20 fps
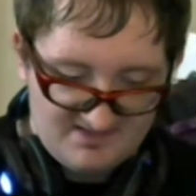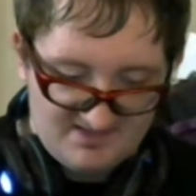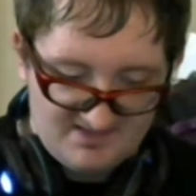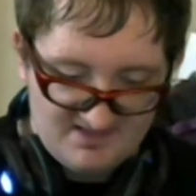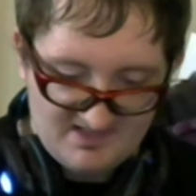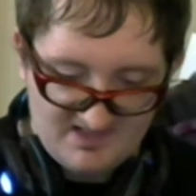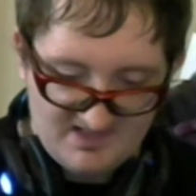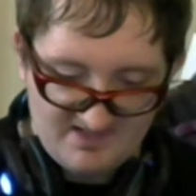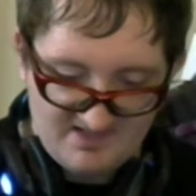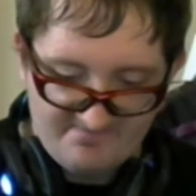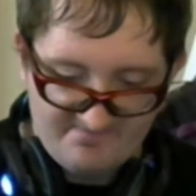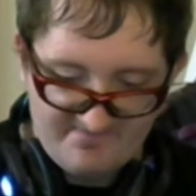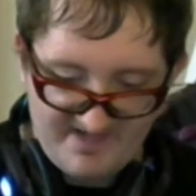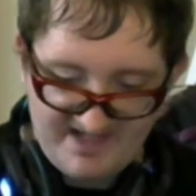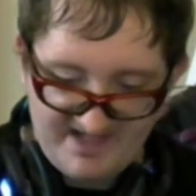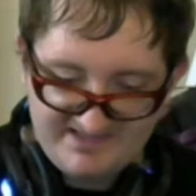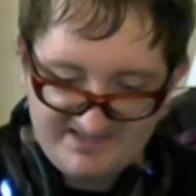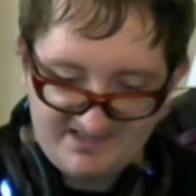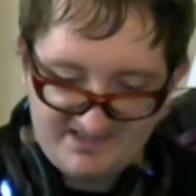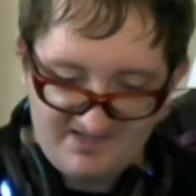
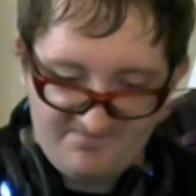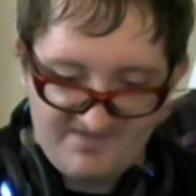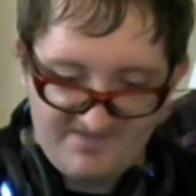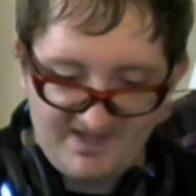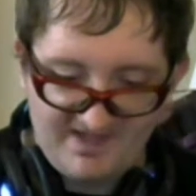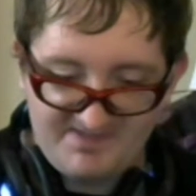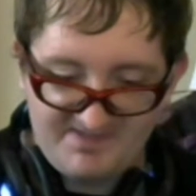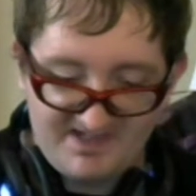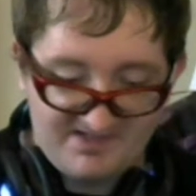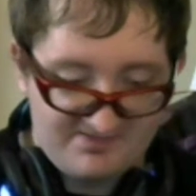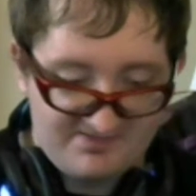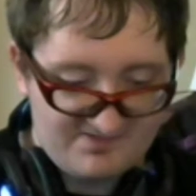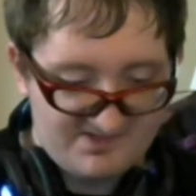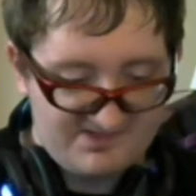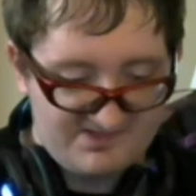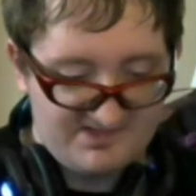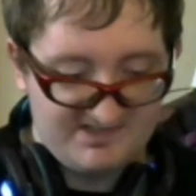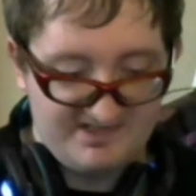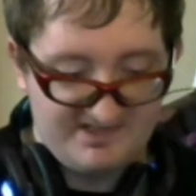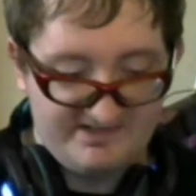Actually, another thing I'd be
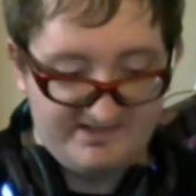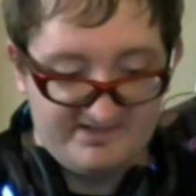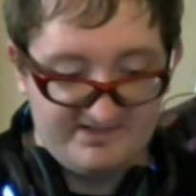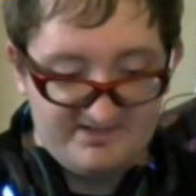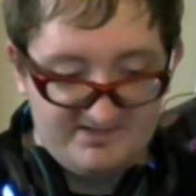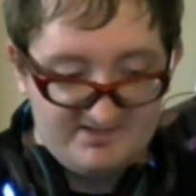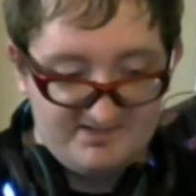interested in getting,